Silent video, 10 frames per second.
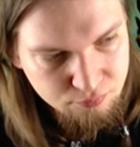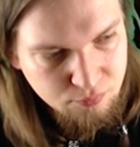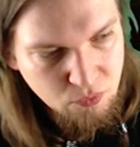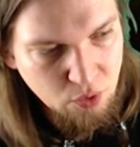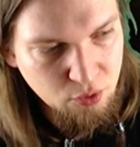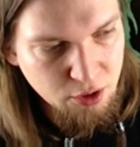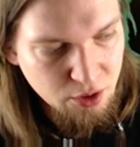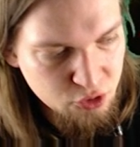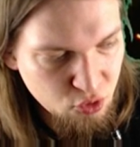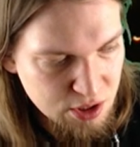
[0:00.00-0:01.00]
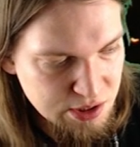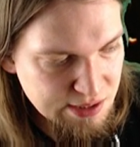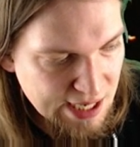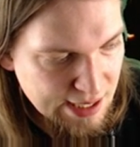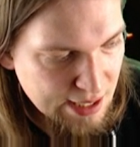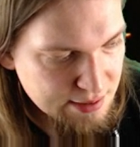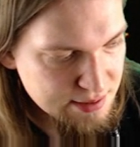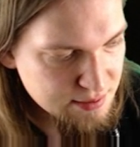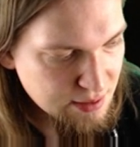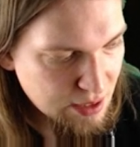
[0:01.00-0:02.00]
We got our trusty Dane
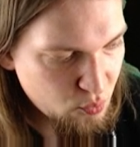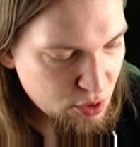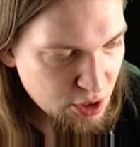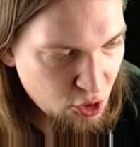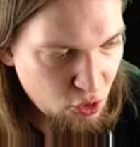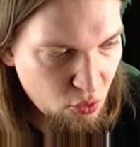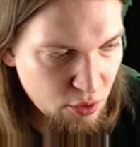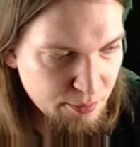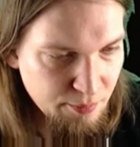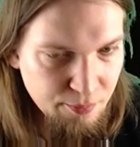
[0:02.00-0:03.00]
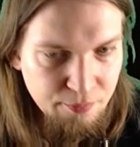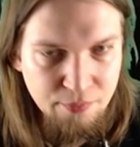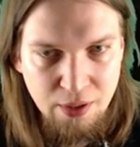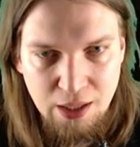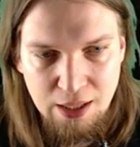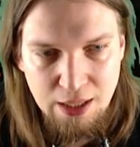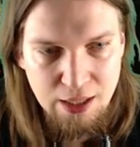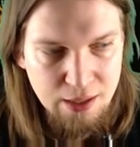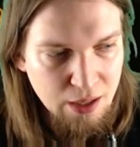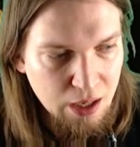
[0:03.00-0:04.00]
Axe, and we're now um,
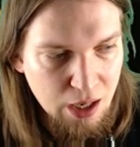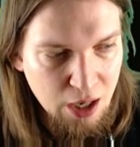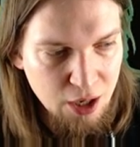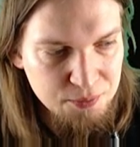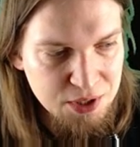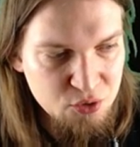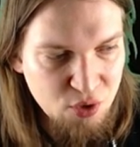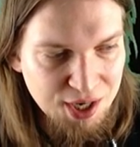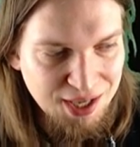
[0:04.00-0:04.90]
armed and ready.